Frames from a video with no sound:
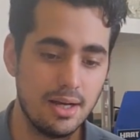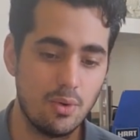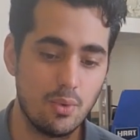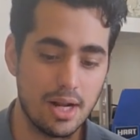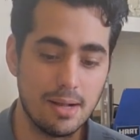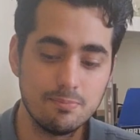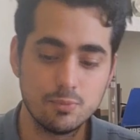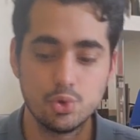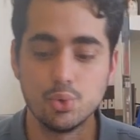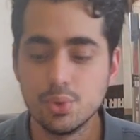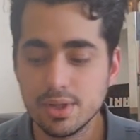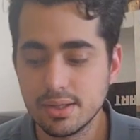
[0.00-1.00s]
what I'm
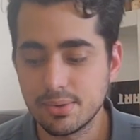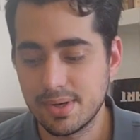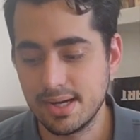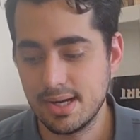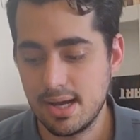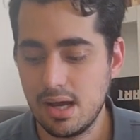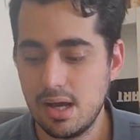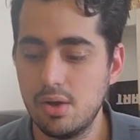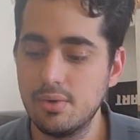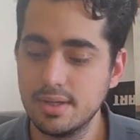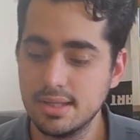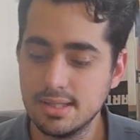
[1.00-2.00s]
doing right
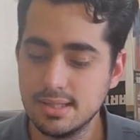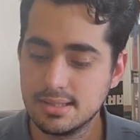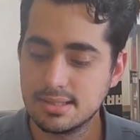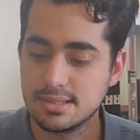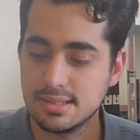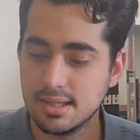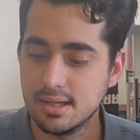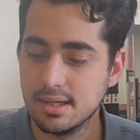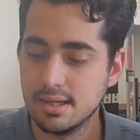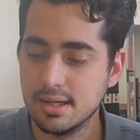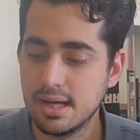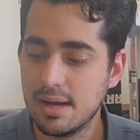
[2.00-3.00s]
now it's
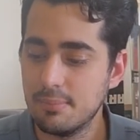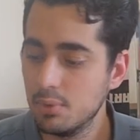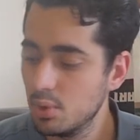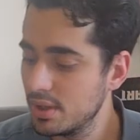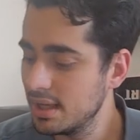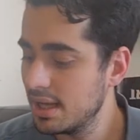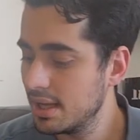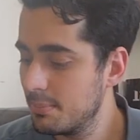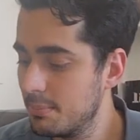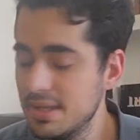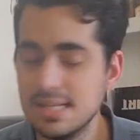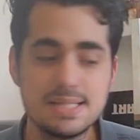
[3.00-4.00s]
uh, I'm looking
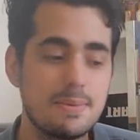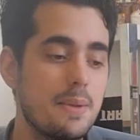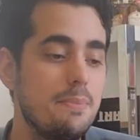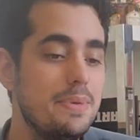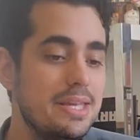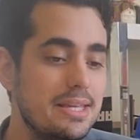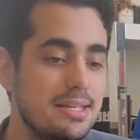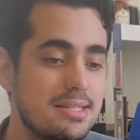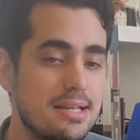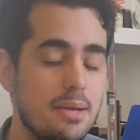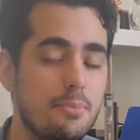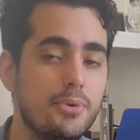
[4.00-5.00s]
like piece by
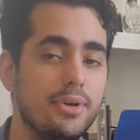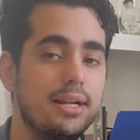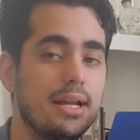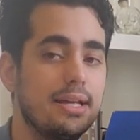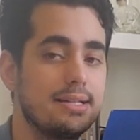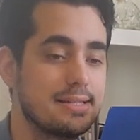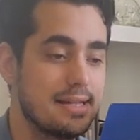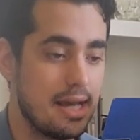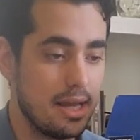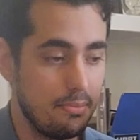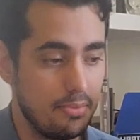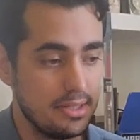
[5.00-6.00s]
piece. I'm putting like
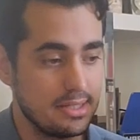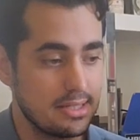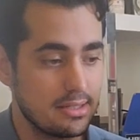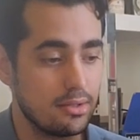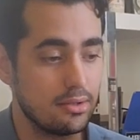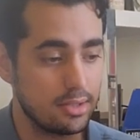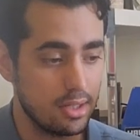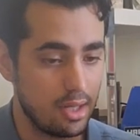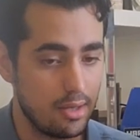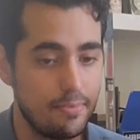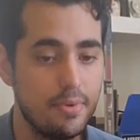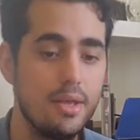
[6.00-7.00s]
sky pieces on
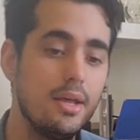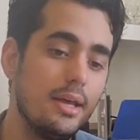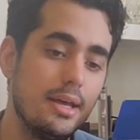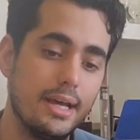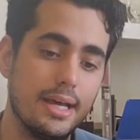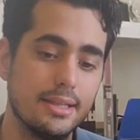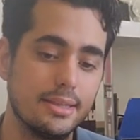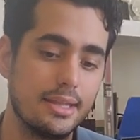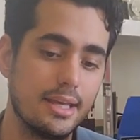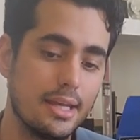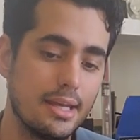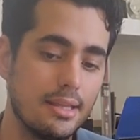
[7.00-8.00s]
top, and
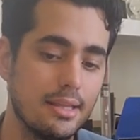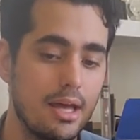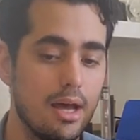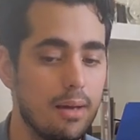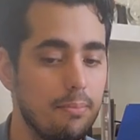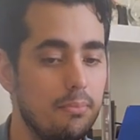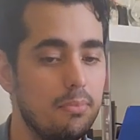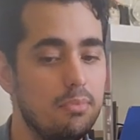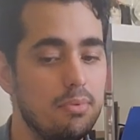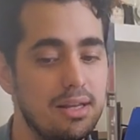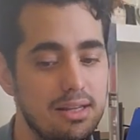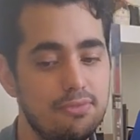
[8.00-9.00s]
then
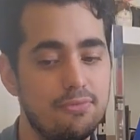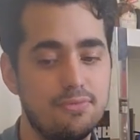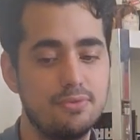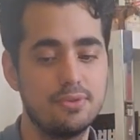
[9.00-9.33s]
I'm leave